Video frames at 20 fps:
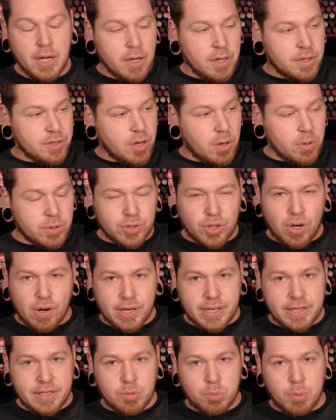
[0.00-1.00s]
So I was
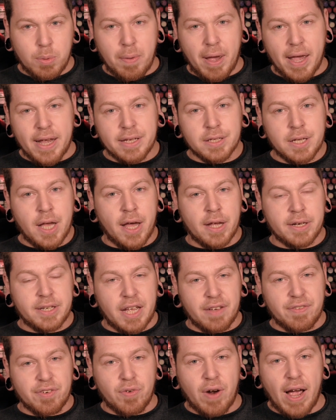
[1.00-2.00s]
talking to my mate
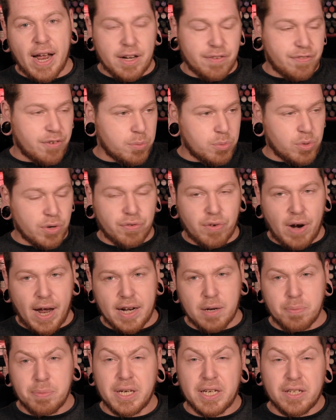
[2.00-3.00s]
David Ryder from Rough
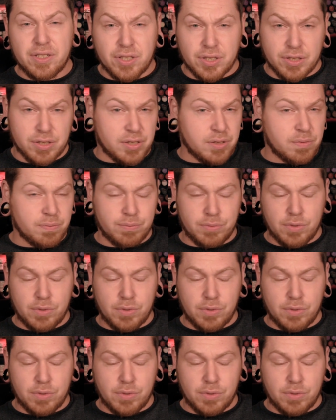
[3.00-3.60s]
Rider Miniatures,